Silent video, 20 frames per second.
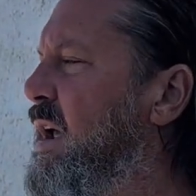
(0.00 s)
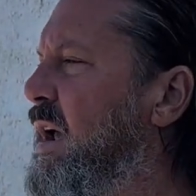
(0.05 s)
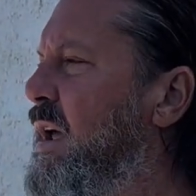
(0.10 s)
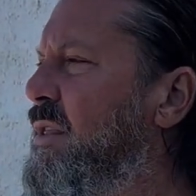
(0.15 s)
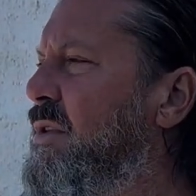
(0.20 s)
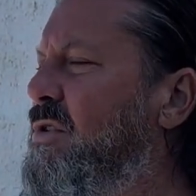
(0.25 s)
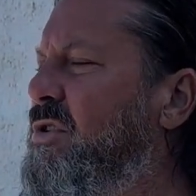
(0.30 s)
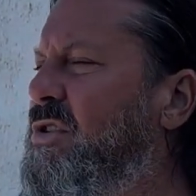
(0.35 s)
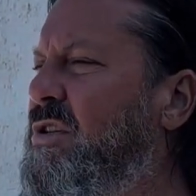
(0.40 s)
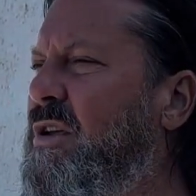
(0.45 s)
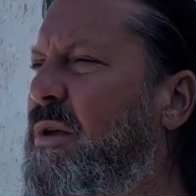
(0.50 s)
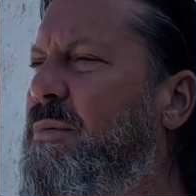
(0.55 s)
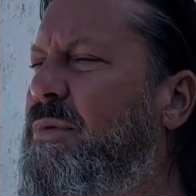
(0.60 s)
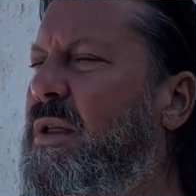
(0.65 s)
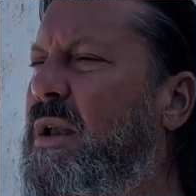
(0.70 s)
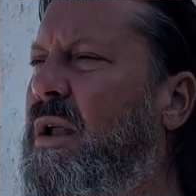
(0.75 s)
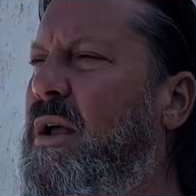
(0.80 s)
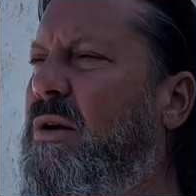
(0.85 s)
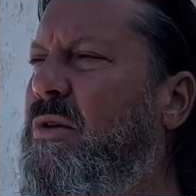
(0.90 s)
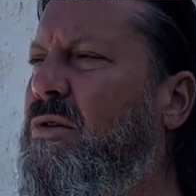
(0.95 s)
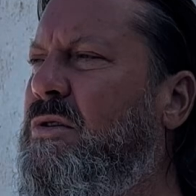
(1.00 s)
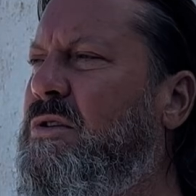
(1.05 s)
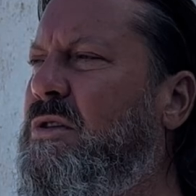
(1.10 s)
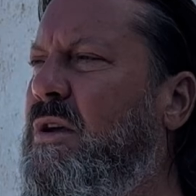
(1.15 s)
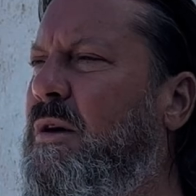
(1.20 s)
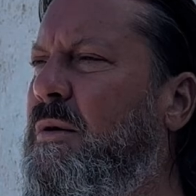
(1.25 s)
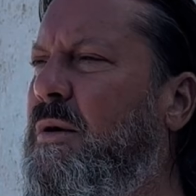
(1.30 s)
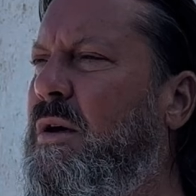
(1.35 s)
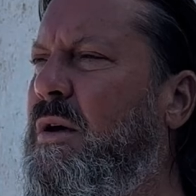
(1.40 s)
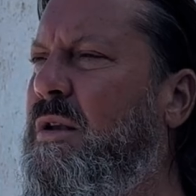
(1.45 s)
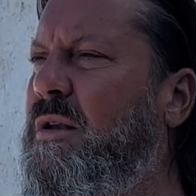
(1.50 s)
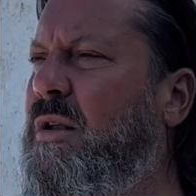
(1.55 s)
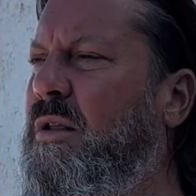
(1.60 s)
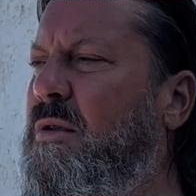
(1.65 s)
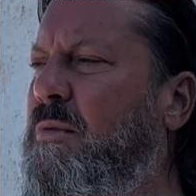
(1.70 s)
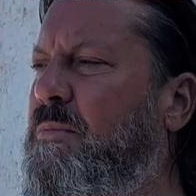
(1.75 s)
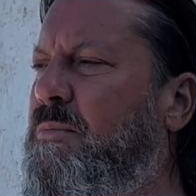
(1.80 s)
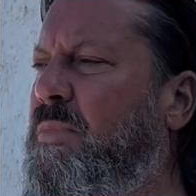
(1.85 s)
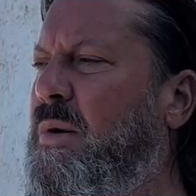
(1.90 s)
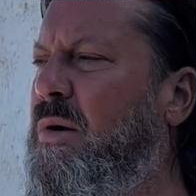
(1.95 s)
And there's something else, uh,
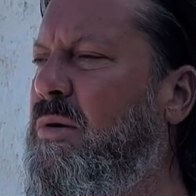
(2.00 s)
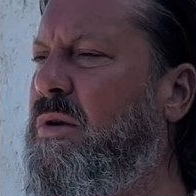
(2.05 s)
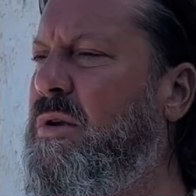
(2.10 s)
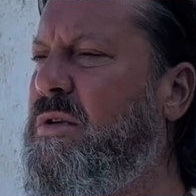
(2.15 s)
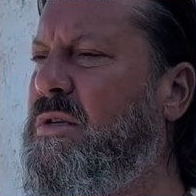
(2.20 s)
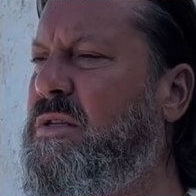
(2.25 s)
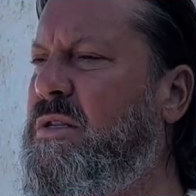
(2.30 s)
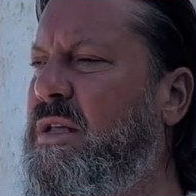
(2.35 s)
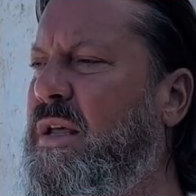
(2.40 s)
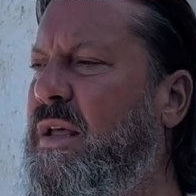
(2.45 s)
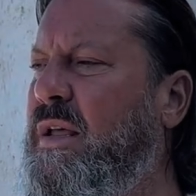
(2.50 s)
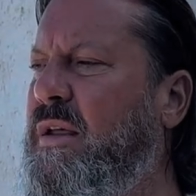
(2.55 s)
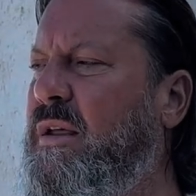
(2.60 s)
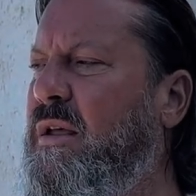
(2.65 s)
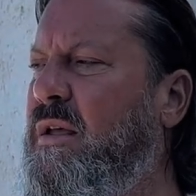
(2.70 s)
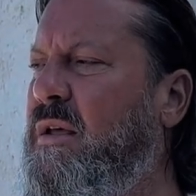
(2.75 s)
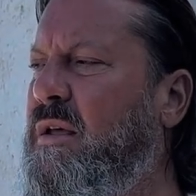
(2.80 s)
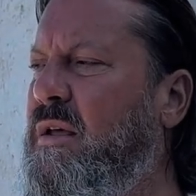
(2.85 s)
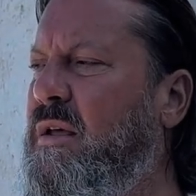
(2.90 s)
another bonus thing